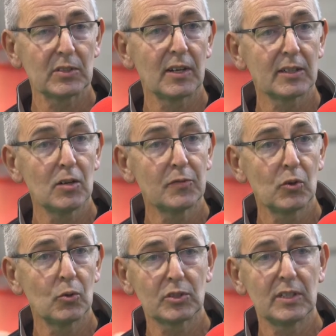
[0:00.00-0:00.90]
like golf
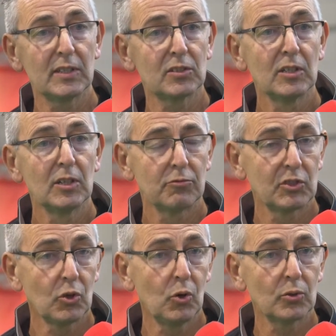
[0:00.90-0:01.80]
courses,
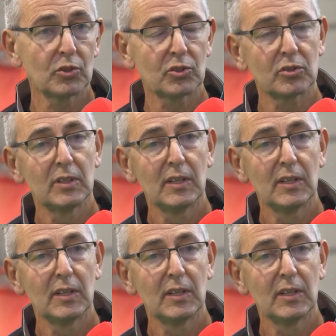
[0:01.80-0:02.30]
resorts,